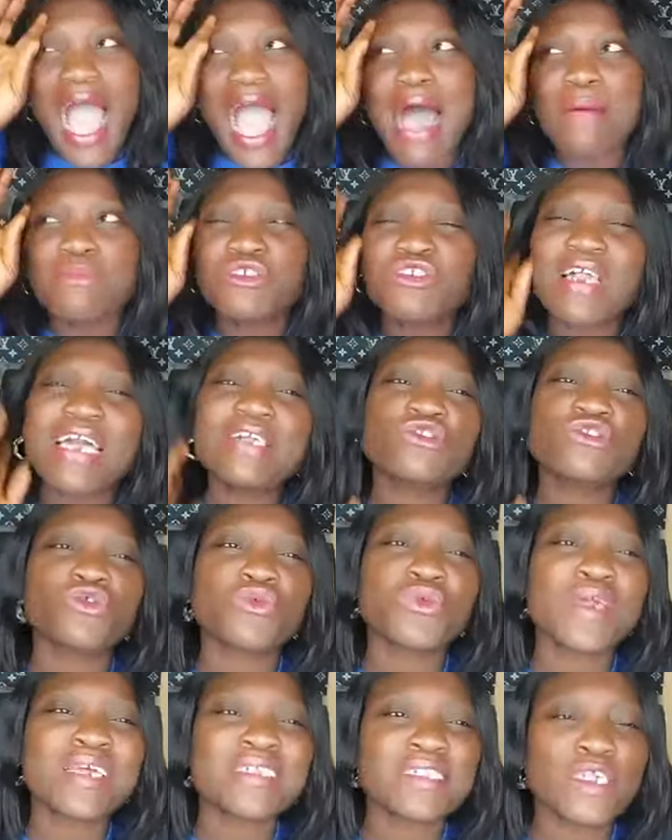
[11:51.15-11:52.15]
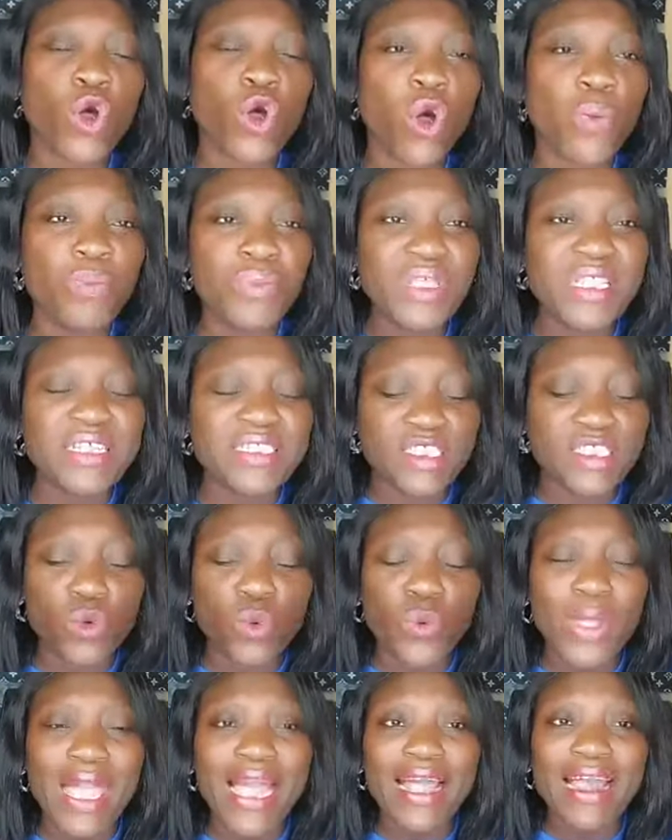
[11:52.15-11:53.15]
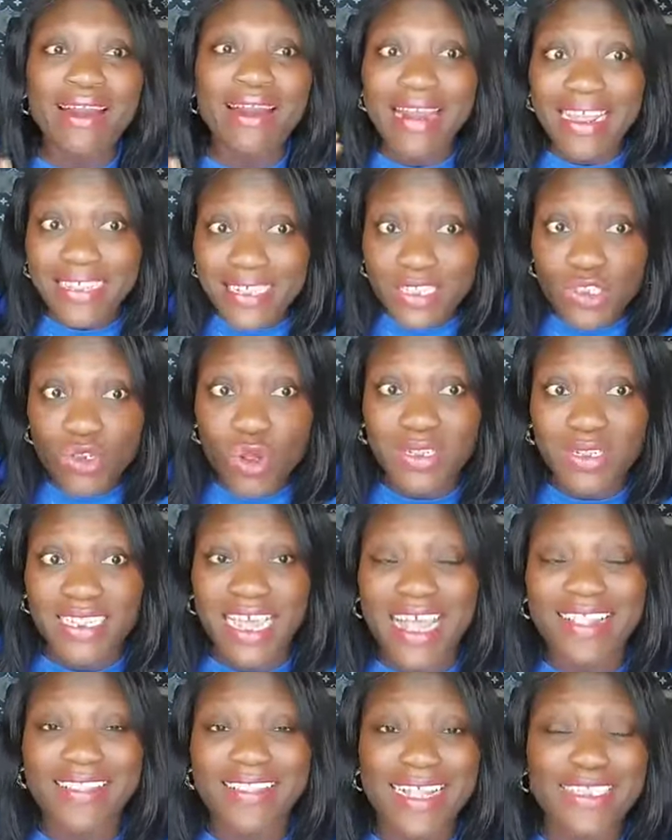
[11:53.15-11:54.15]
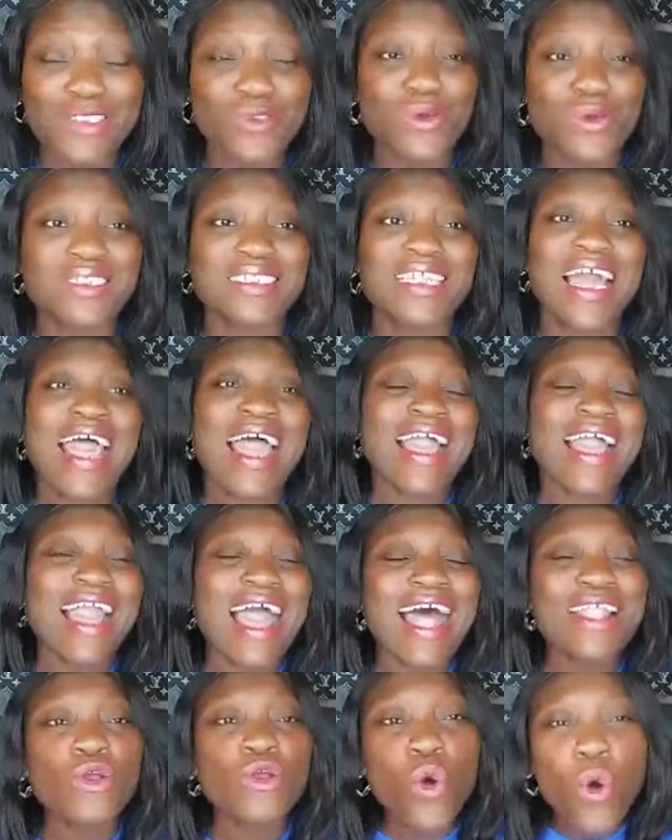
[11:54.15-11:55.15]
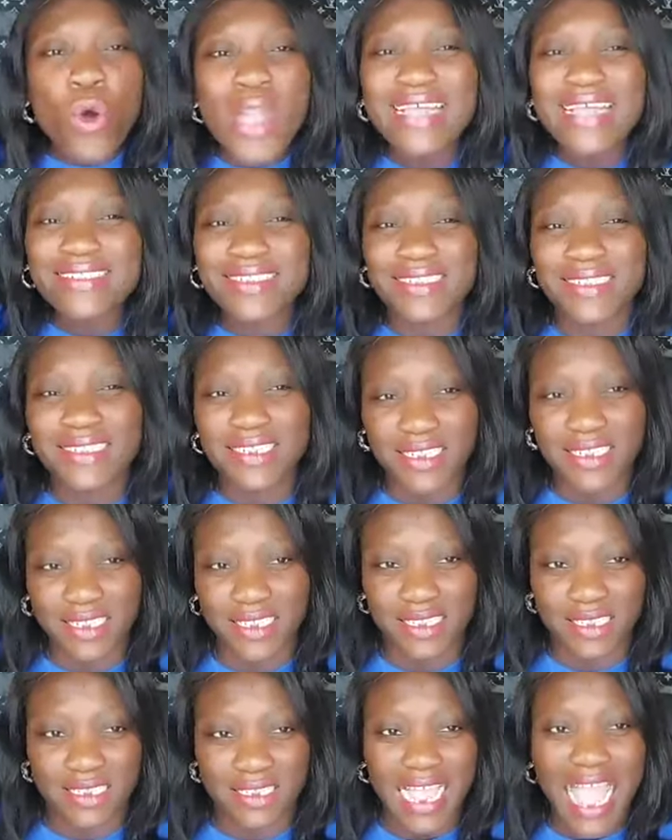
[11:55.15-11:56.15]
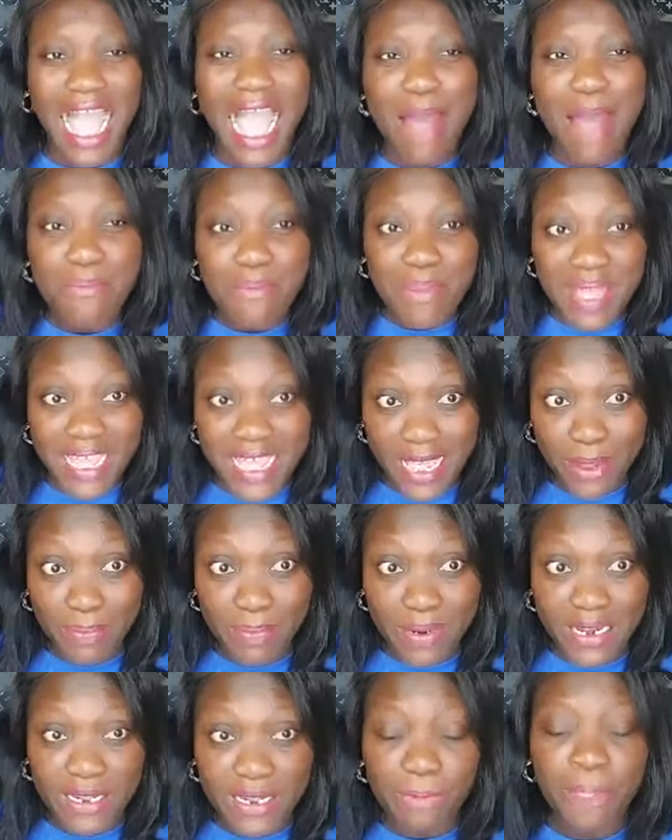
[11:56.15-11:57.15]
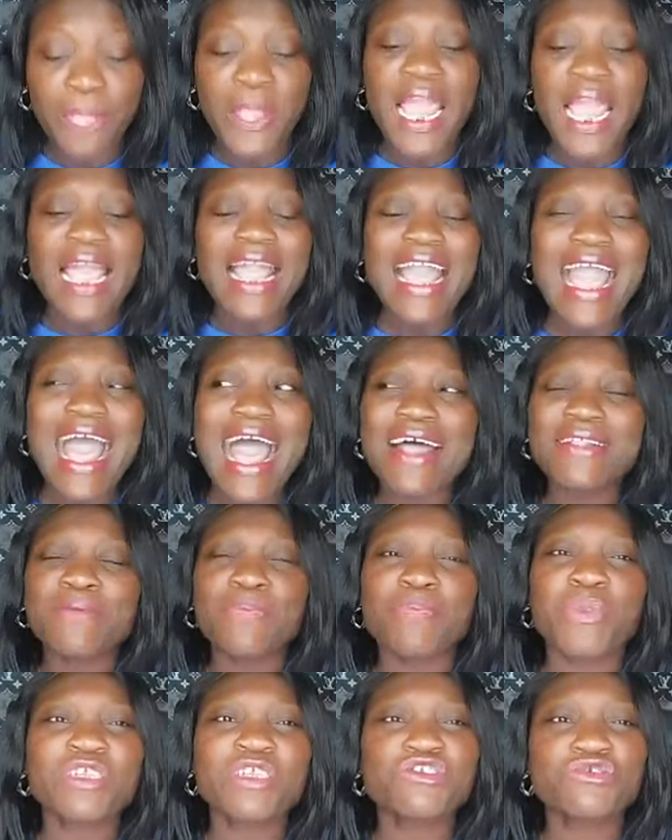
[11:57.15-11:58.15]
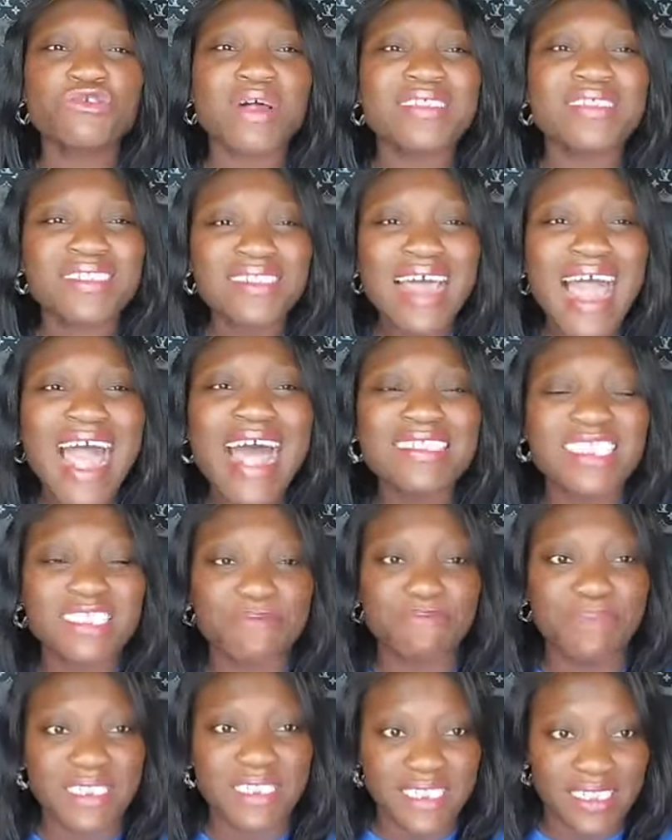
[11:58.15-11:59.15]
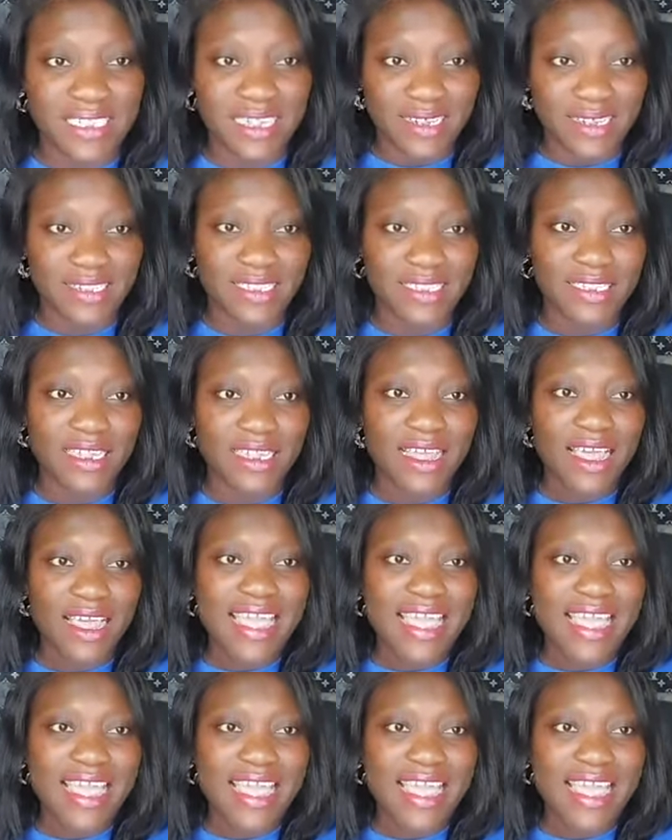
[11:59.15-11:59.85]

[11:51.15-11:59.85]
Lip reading: I'm trying to raise a community where creditors and debtors can coexist amicably, can transact business